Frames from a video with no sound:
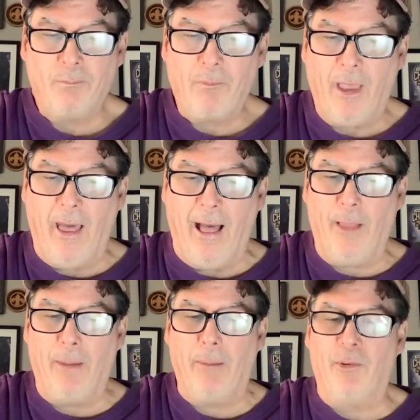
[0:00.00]

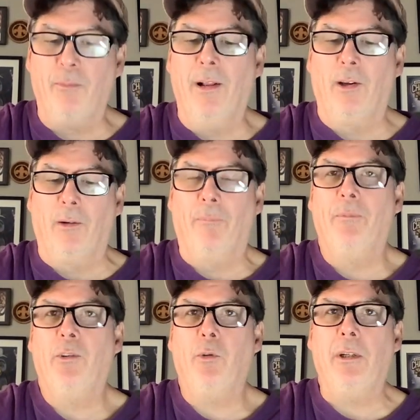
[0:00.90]
Alabama's Miller,
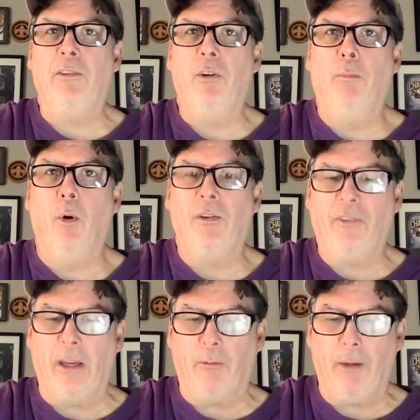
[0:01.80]
22 points,
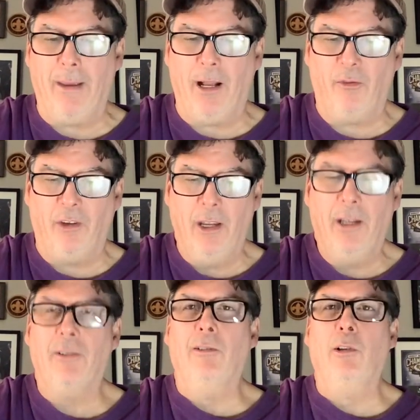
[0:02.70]
8 rebounds.
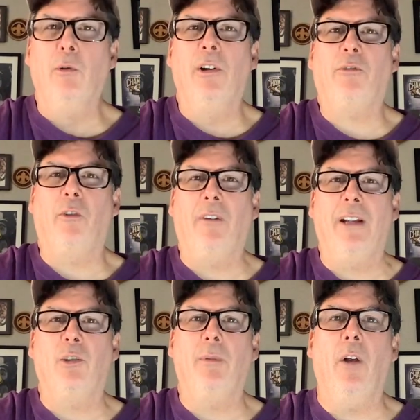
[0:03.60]
Lewis for
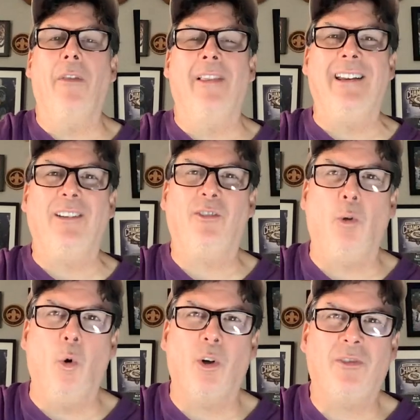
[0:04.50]
Vanderbilt, the leading
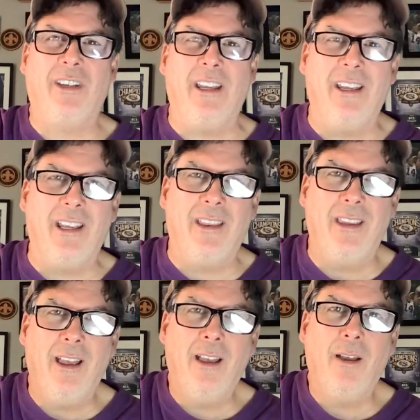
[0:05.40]
scorer,
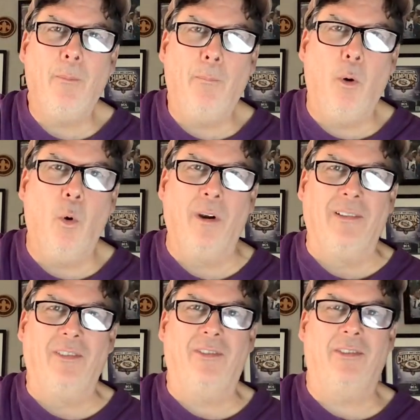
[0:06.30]
10
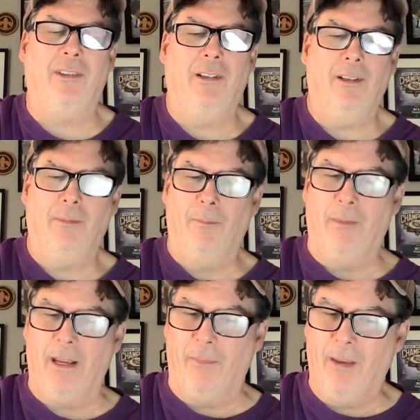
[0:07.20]
points.
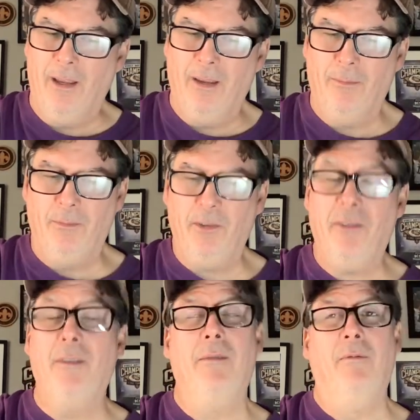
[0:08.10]
Man,
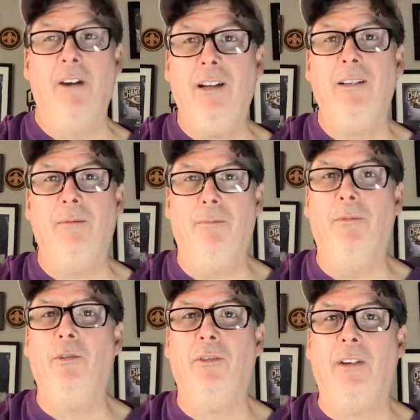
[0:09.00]

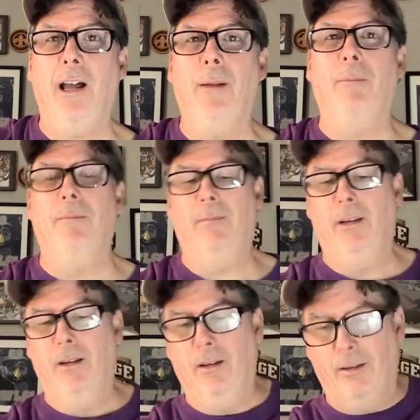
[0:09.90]
there's a time,
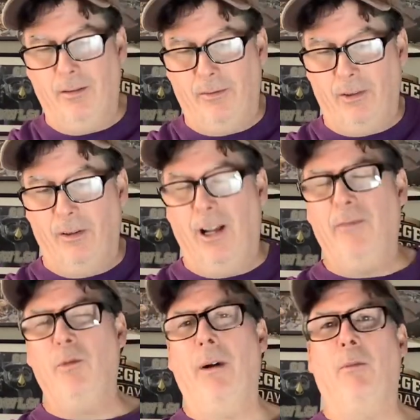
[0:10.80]
so a lot
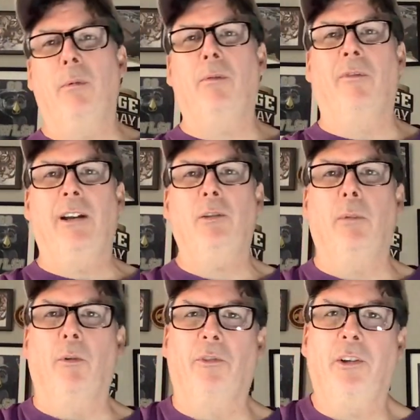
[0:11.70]
of you might remember
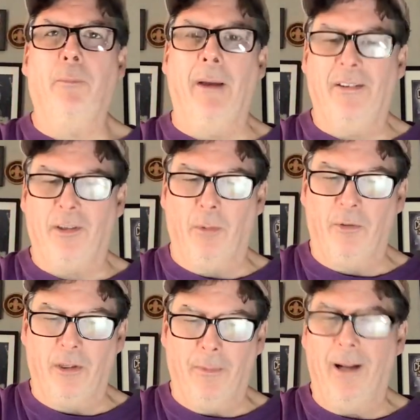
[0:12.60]
Vanderbilt was a good basketball
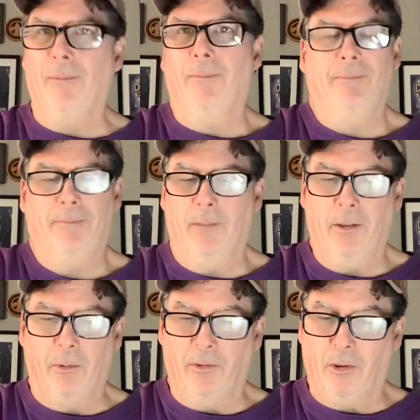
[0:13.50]
team. I don't
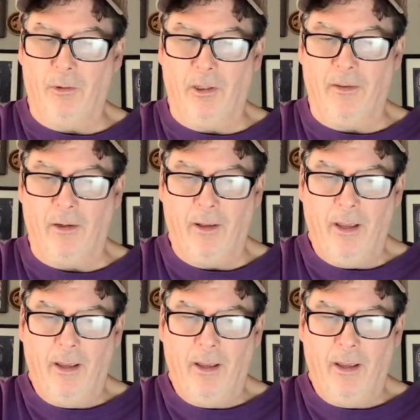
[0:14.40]
know what's going on there.